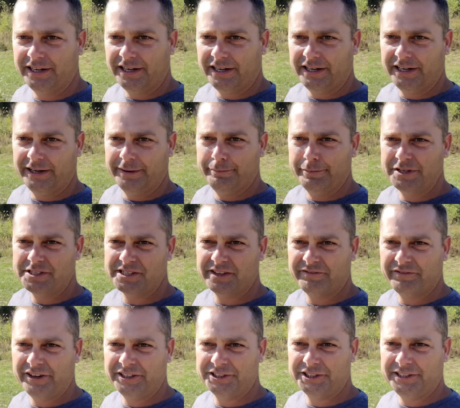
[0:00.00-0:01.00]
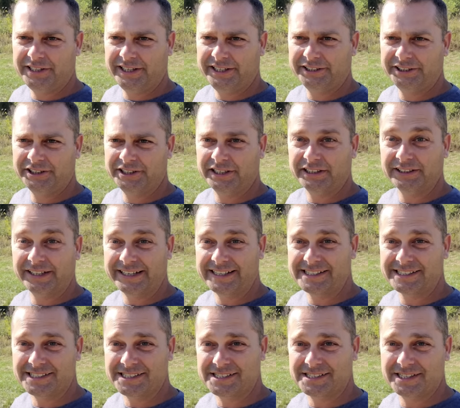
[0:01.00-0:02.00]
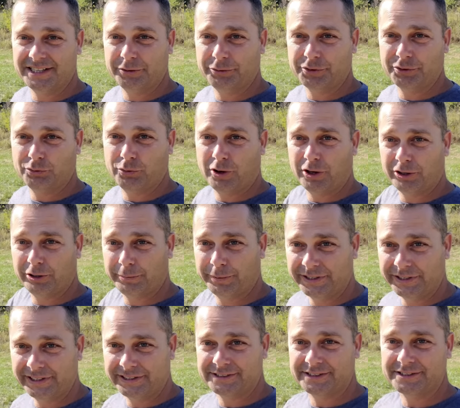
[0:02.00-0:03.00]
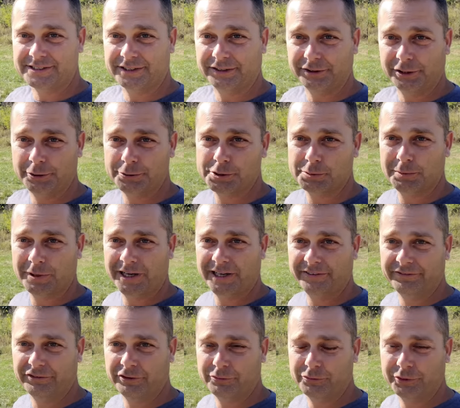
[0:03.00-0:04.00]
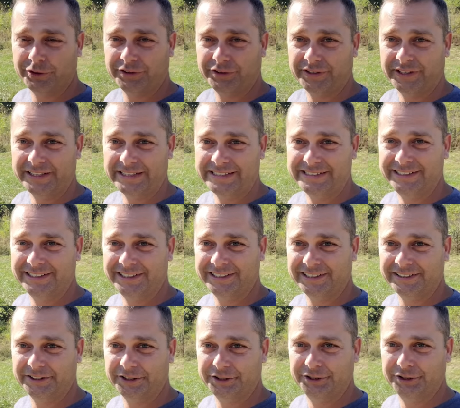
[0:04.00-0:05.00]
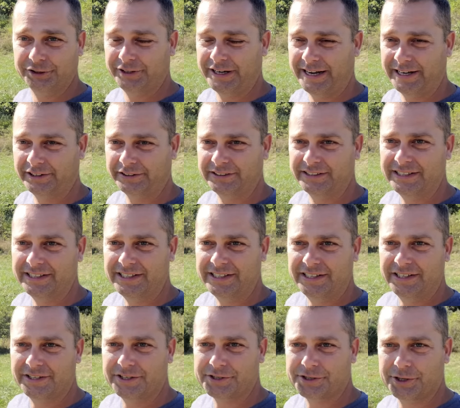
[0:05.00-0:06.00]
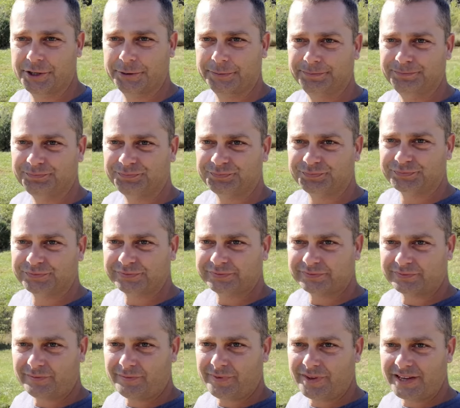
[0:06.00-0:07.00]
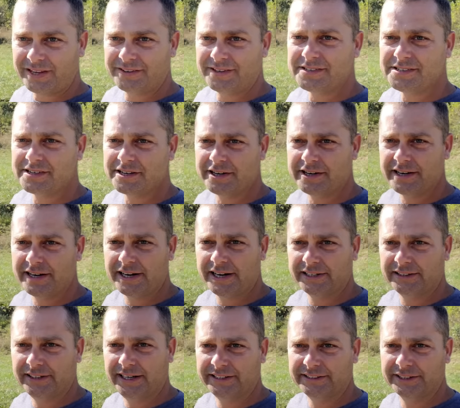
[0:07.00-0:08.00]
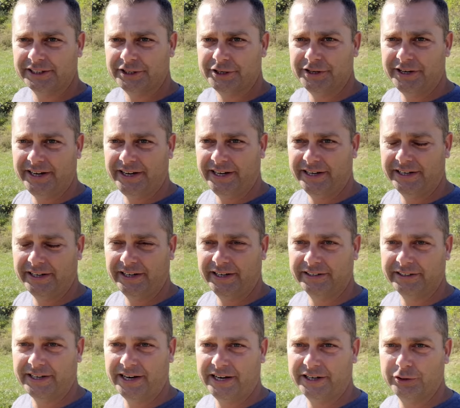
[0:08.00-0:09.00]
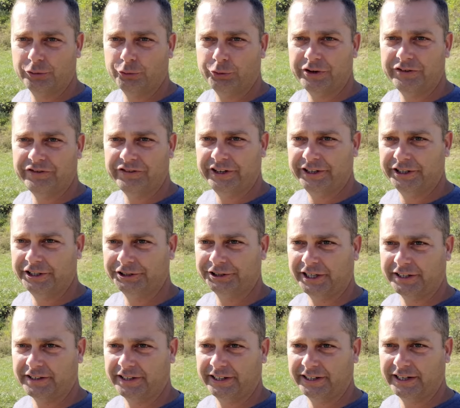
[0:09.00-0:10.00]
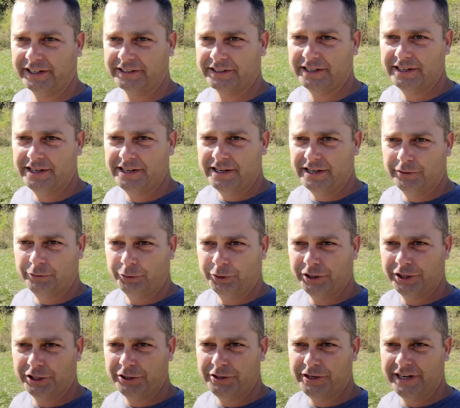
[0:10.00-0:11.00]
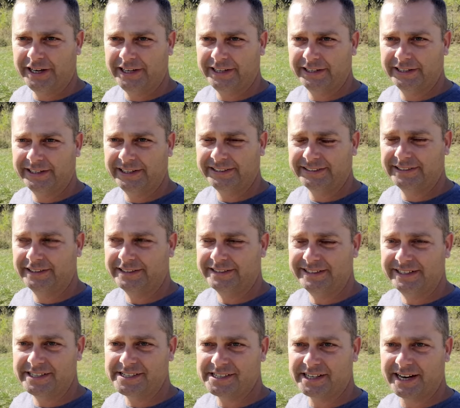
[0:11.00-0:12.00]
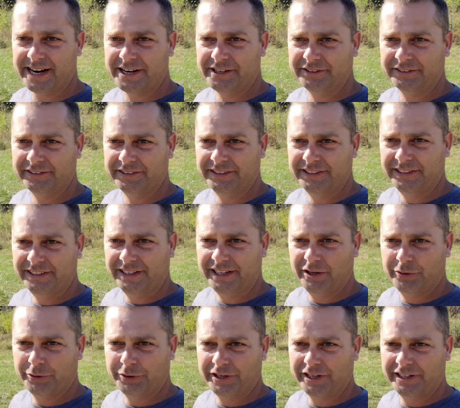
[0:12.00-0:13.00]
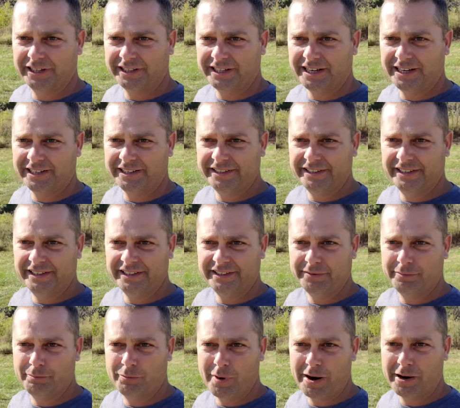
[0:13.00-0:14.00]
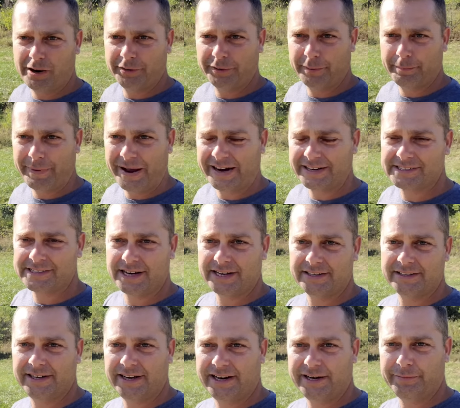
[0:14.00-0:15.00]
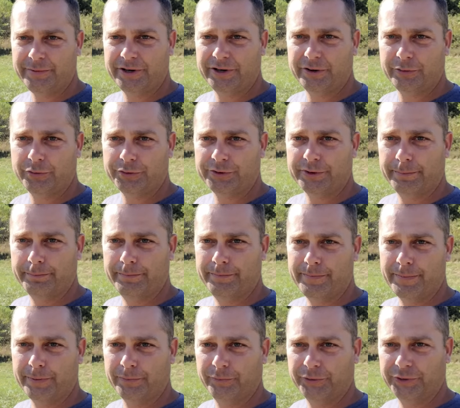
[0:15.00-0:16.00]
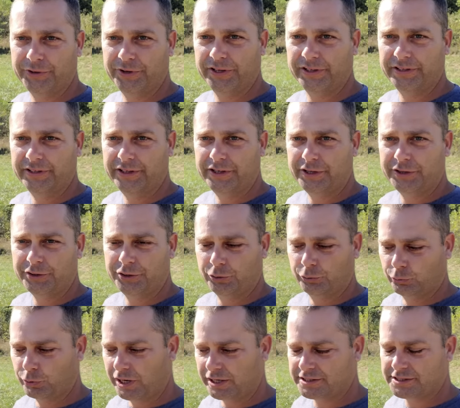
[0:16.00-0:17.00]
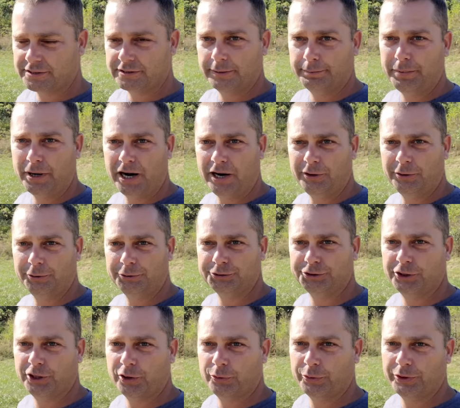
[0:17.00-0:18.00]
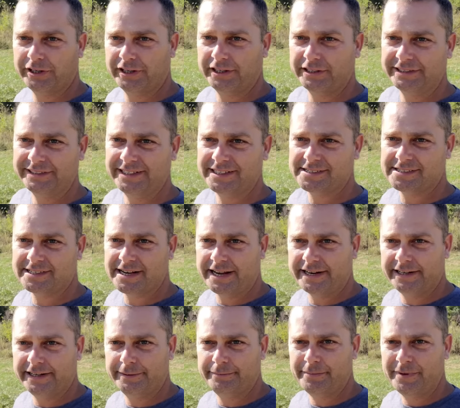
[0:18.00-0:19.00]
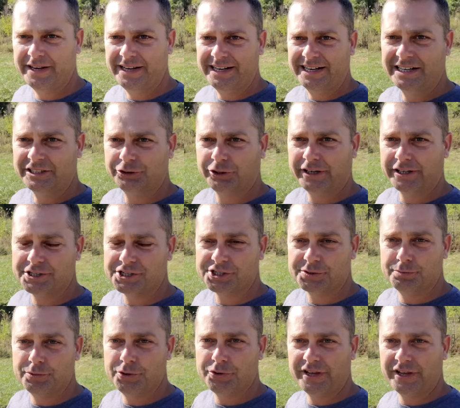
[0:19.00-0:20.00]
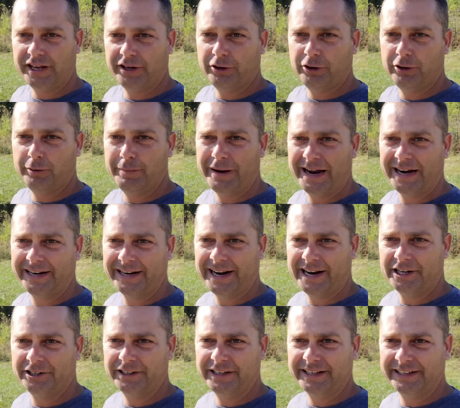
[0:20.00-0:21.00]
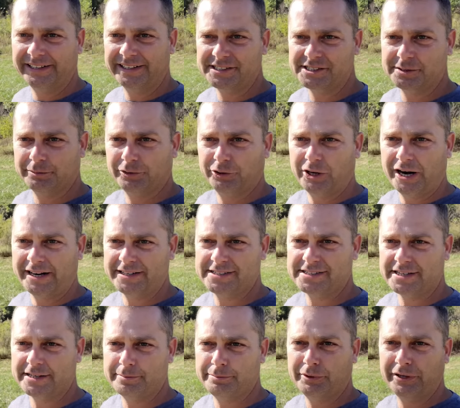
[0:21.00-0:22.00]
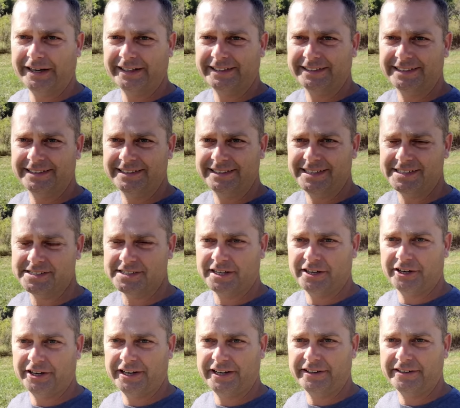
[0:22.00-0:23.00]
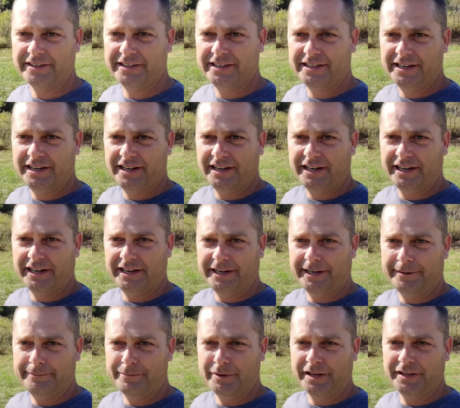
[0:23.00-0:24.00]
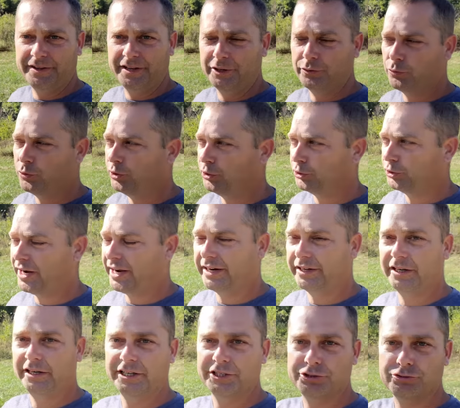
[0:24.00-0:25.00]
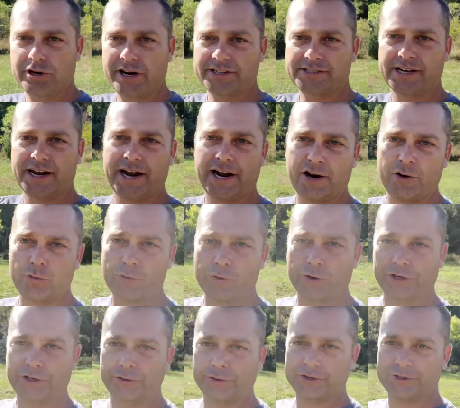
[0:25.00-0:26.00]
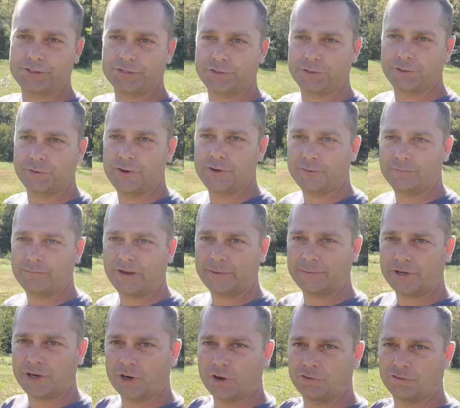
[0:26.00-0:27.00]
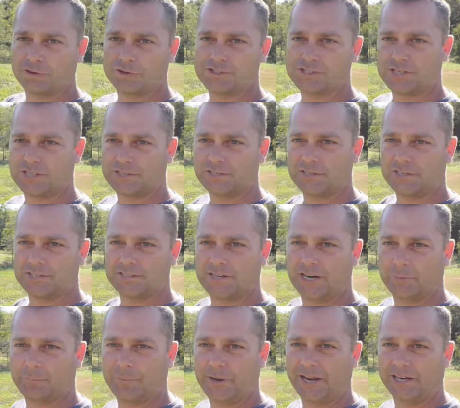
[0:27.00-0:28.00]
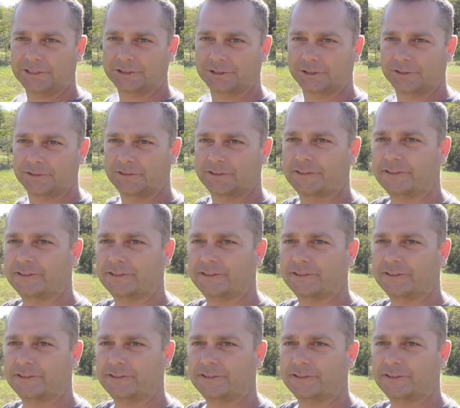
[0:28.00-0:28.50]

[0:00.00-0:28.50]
uh, missing vegetation. It likes to sit with water because it's a low spot from where they dug the dirt out. So this area I'd like to go ahead and kind of refinish. I think I. We're going to go ahead and get the disc out and we're going to kind of, right on the back side of the dam here where the where the the ruts and the potholes are, we're going to disc that up, try to smooth that all back out and get some grass seed planted in this area. Um, and then we'll kind of address how we're going to maybe overseed the entire pasture.